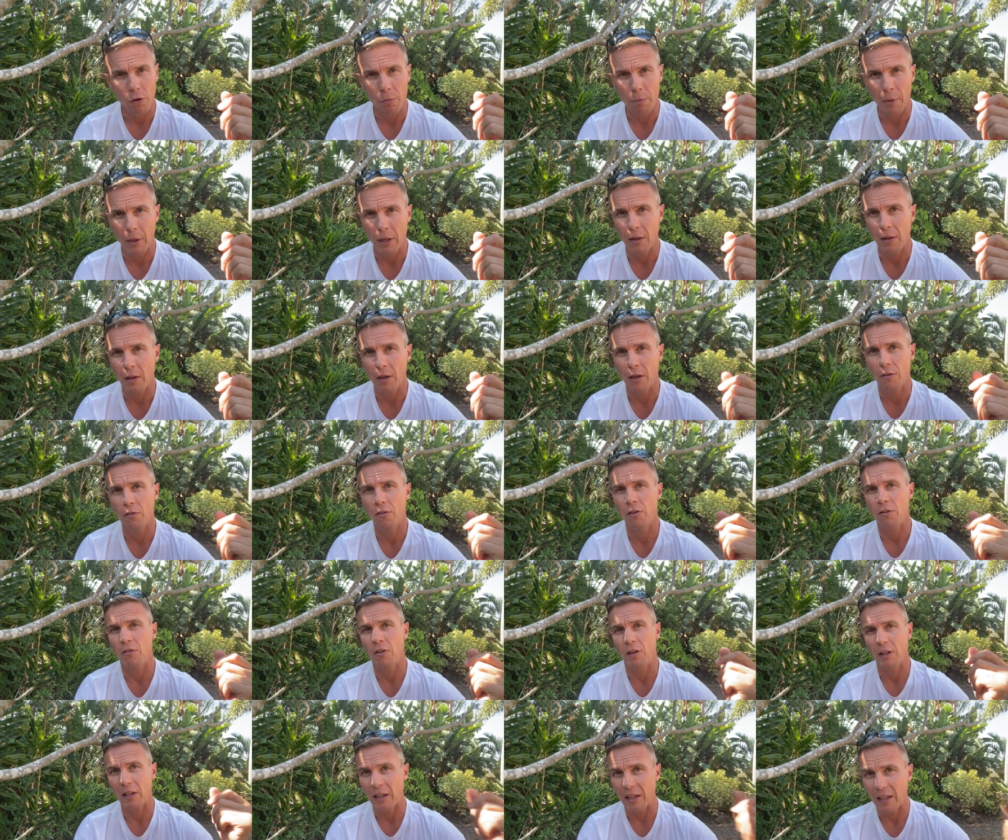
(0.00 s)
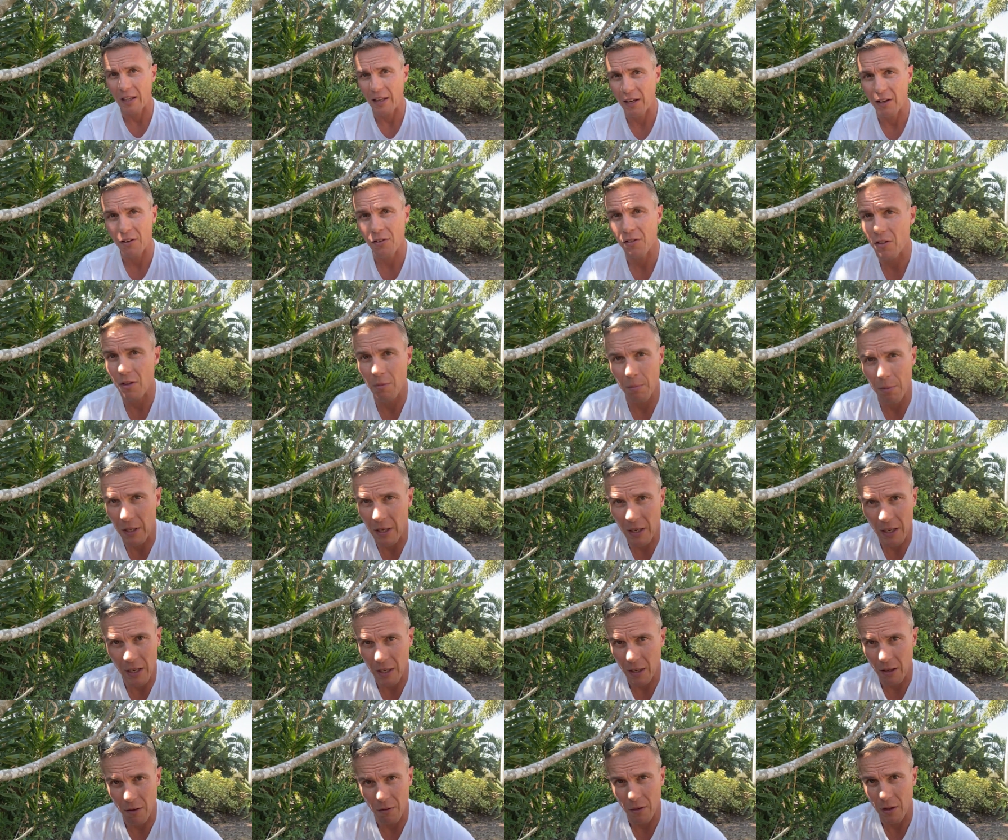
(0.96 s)
It's been there since at least the
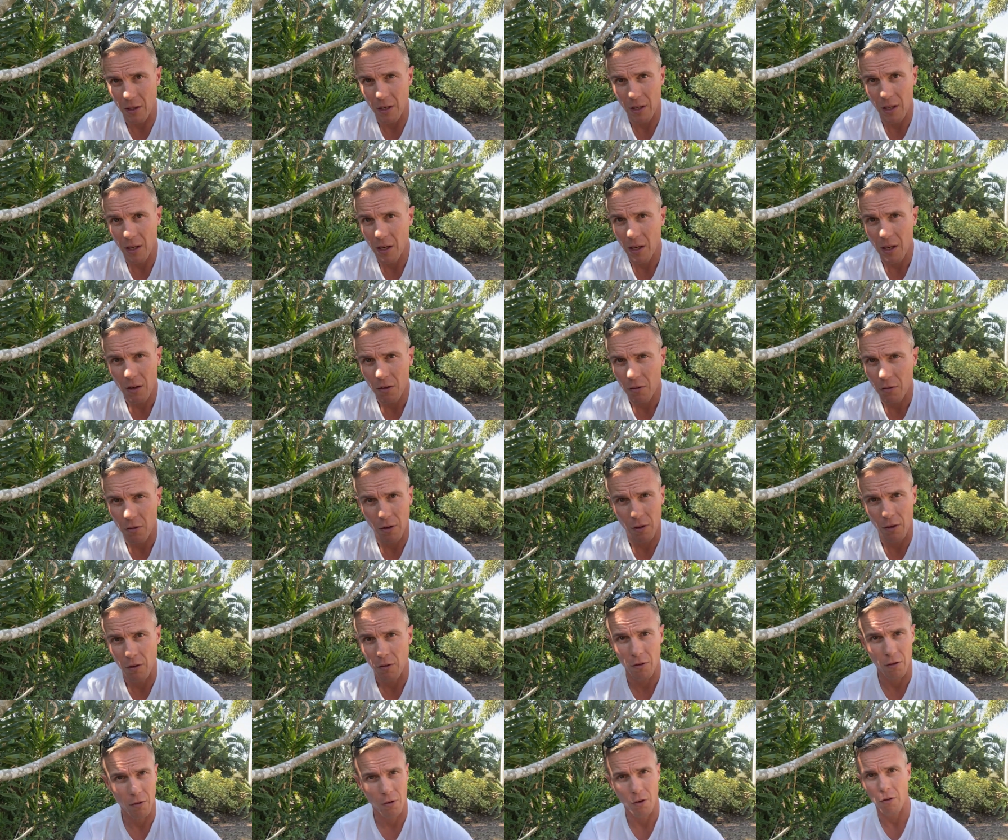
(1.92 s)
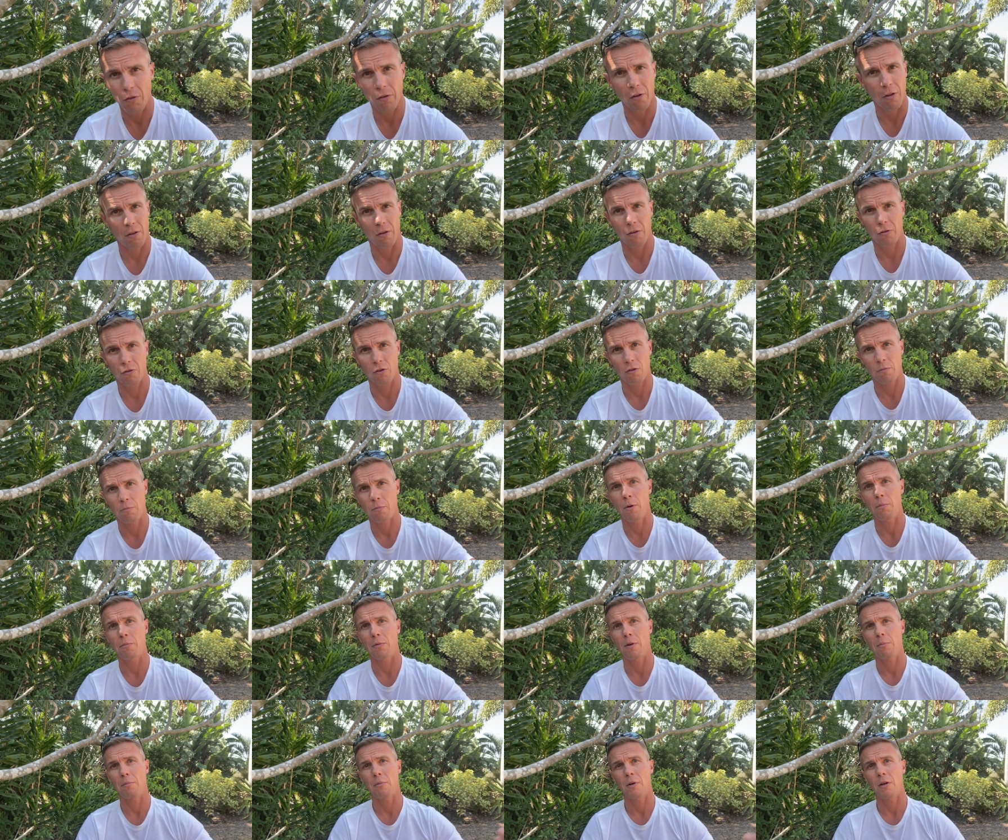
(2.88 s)
beginning of the year, so this is not something that just
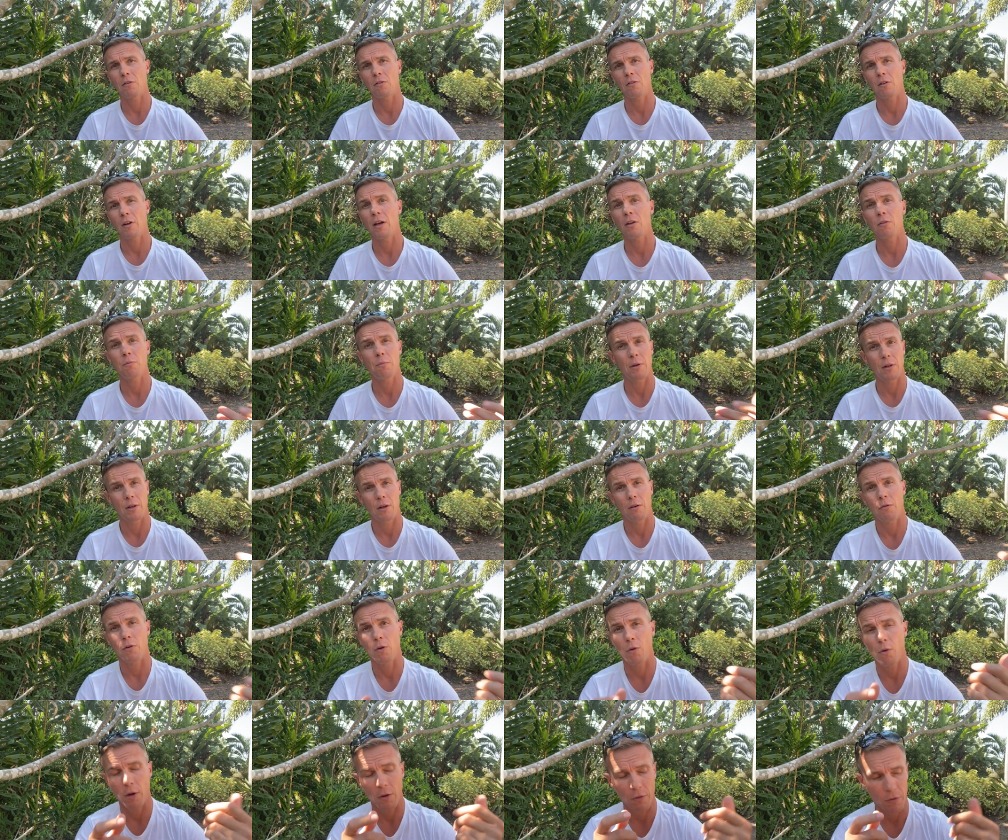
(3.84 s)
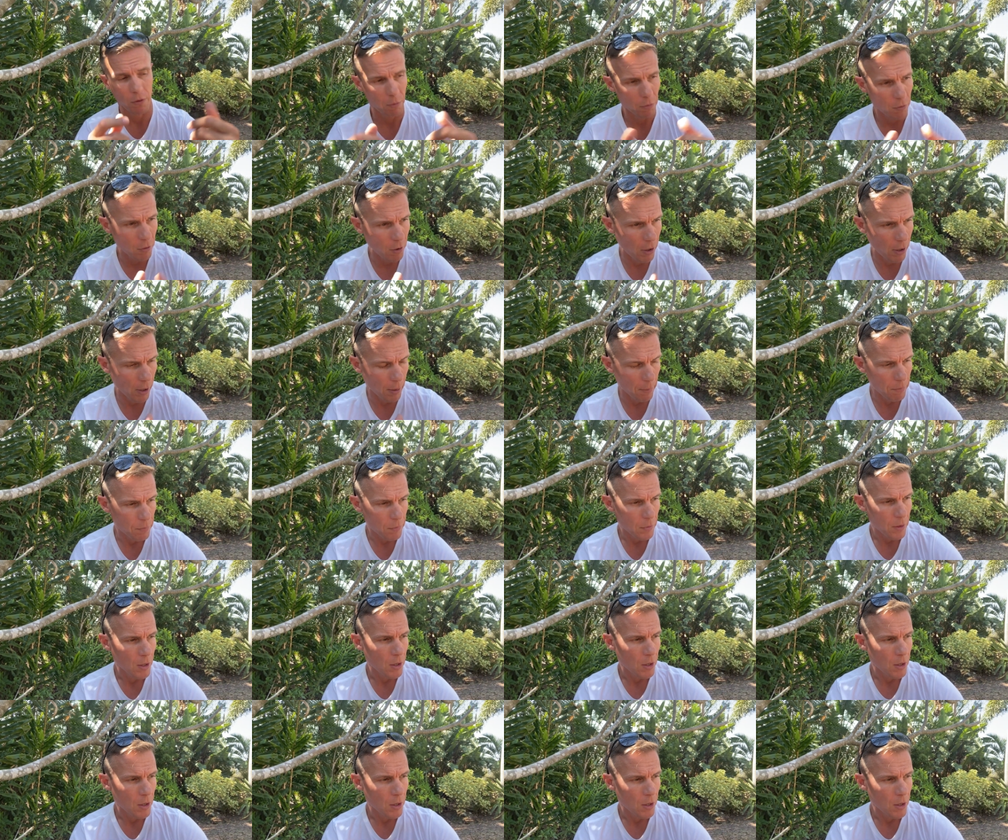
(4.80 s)
popped up yesterday, it's been there for quite some time.